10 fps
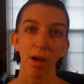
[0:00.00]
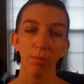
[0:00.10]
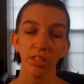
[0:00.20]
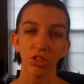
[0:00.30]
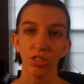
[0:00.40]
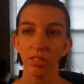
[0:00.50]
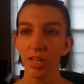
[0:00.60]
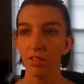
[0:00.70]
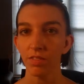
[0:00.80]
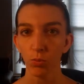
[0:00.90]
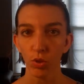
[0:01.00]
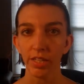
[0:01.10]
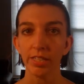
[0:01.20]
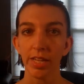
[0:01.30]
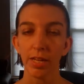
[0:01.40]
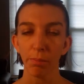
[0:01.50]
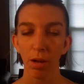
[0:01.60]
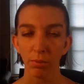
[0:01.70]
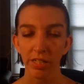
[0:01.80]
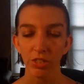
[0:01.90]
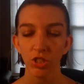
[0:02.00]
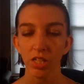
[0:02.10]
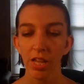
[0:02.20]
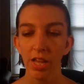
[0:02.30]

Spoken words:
published. None of his work is getting published.